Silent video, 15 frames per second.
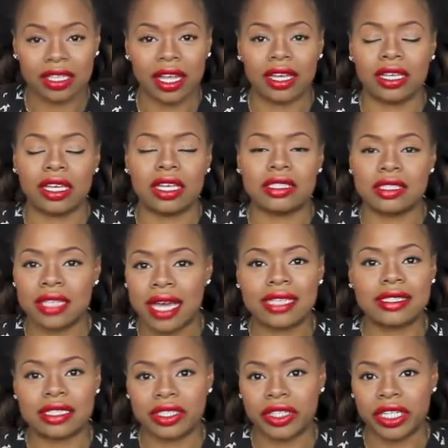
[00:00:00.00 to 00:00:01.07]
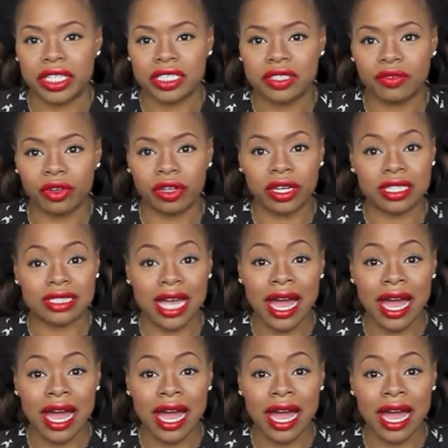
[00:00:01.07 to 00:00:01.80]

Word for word: Like, it's that serious for us.